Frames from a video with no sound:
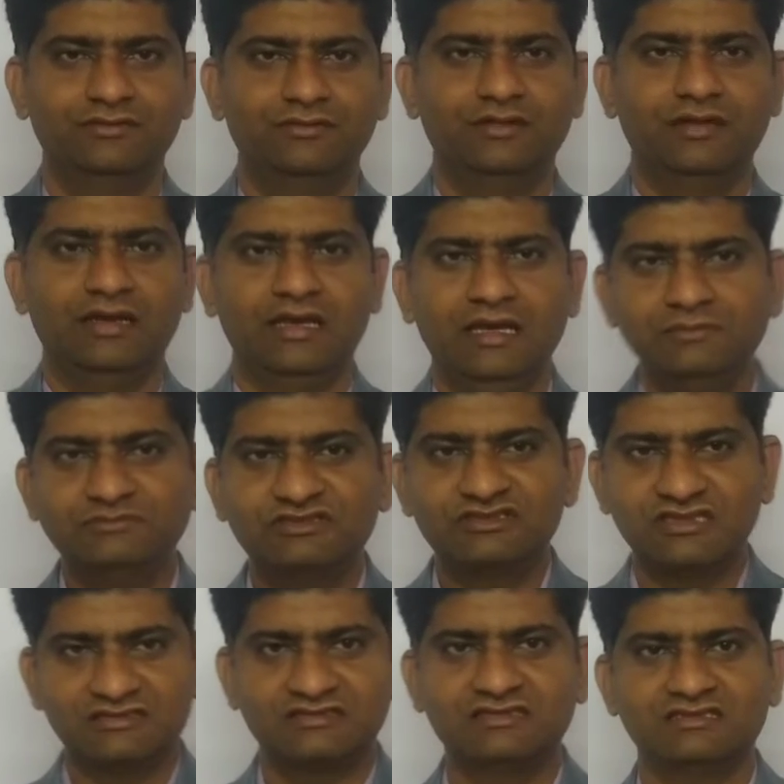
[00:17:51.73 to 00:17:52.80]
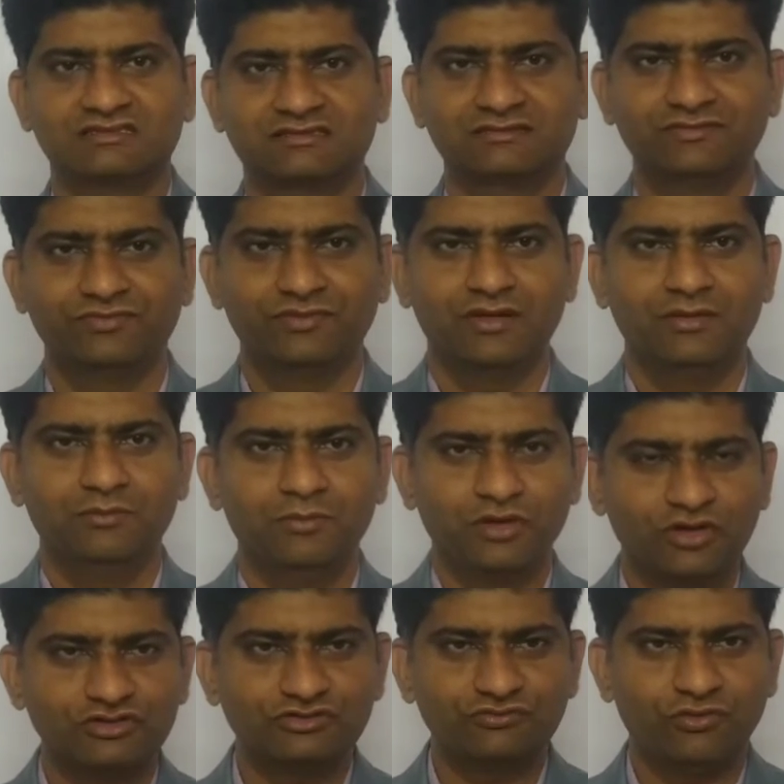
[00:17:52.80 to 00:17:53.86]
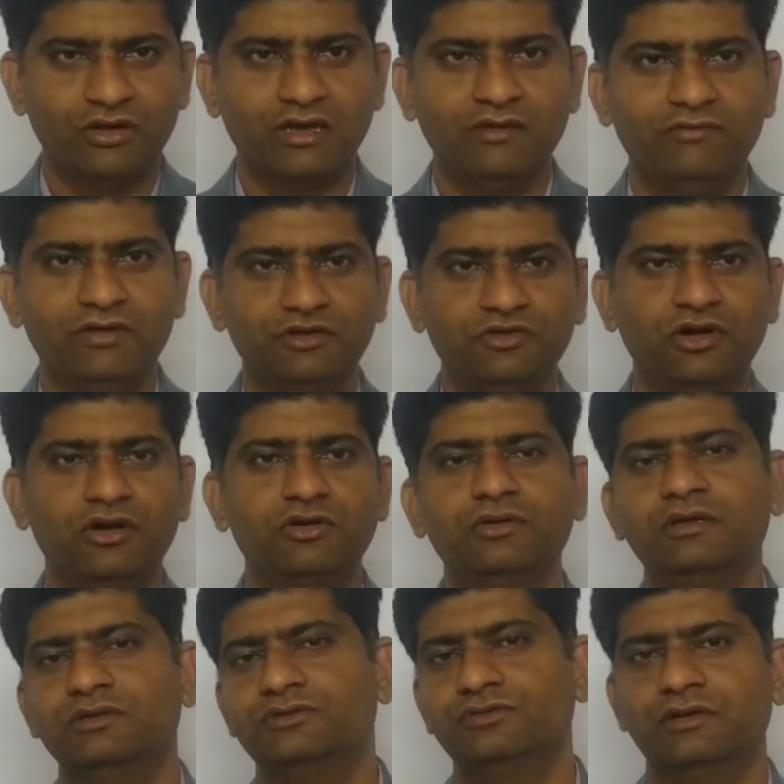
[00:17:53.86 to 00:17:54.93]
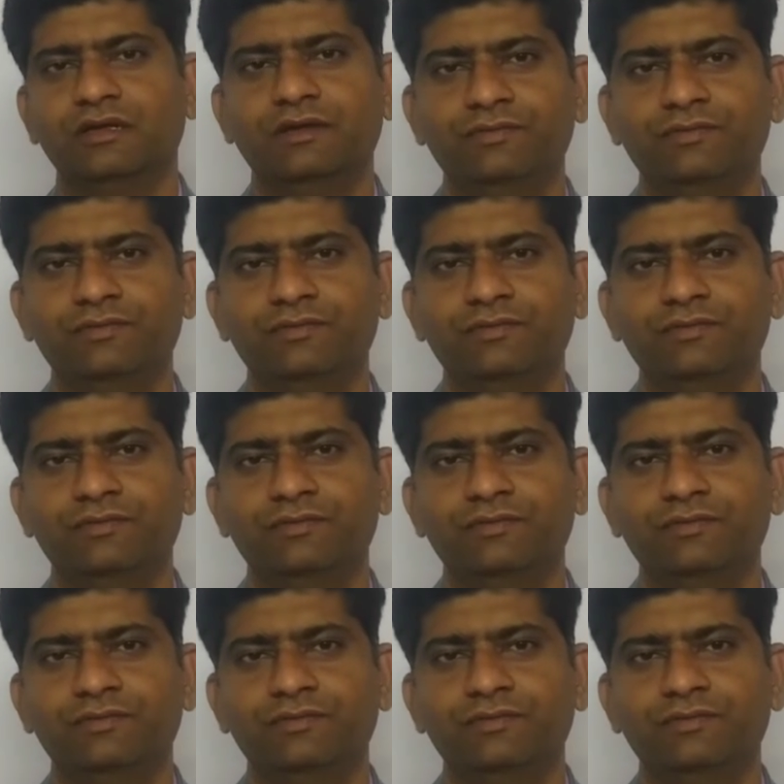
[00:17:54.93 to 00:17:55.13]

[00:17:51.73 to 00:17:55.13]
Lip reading: aim success, because whatever you are doing today